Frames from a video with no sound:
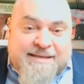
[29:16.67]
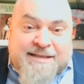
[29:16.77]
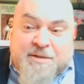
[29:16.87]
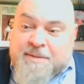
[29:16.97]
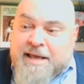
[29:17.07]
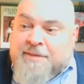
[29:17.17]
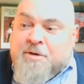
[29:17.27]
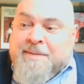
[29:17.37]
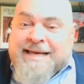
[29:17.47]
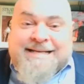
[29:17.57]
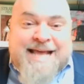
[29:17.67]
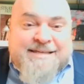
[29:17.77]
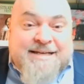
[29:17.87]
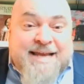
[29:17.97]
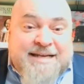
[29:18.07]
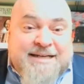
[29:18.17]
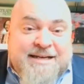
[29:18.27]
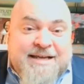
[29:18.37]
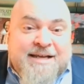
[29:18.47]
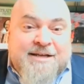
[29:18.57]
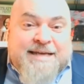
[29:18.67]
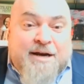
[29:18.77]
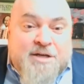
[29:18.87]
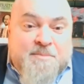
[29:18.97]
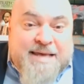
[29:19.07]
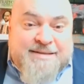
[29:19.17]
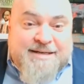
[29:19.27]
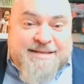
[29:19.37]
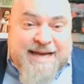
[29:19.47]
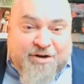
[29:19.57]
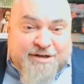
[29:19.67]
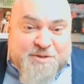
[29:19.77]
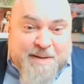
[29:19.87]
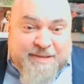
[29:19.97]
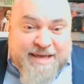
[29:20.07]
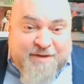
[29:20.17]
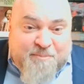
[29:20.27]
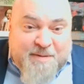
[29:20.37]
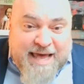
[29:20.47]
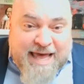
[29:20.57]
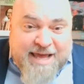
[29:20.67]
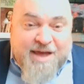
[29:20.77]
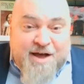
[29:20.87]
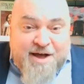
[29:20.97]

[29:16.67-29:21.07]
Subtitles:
and they're being designated domestic terrorists by the FBI.